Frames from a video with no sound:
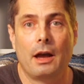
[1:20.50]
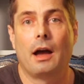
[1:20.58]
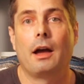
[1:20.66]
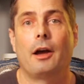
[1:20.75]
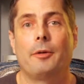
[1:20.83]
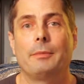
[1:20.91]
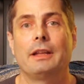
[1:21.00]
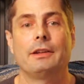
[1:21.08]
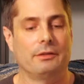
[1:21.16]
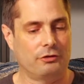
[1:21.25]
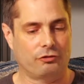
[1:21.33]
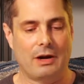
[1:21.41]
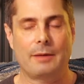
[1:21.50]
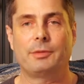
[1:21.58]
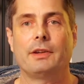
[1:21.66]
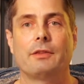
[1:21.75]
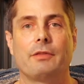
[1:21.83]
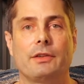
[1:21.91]
Crime
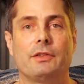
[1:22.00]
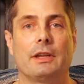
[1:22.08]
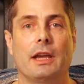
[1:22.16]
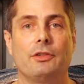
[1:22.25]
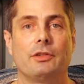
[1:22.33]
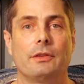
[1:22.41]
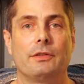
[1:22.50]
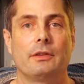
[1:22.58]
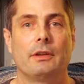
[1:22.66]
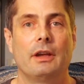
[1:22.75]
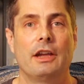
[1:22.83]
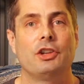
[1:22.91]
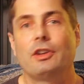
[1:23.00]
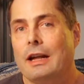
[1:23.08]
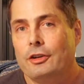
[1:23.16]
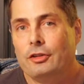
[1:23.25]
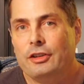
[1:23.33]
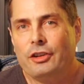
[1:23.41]
scene investigations. You
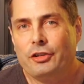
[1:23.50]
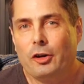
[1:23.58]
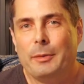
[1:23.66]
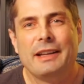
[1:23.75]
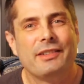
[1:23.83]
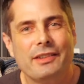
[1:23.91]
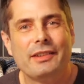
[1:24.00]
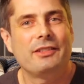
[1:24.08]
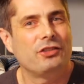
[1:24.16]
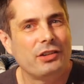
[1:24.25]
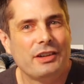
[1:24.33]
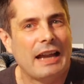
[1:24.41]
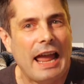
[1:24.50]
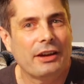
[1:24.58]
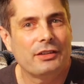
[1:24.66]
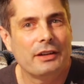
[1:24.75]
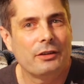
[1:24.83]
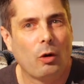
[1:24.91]
got to determine, is this just an
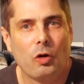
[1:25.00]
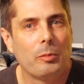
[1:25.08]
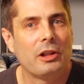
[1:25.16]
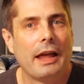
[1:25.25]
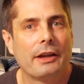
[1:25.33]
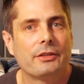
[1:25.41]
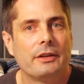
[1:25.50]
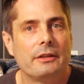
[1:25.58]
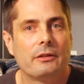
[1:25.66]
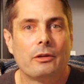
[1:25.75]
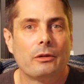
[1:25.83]
accident, horrible accident?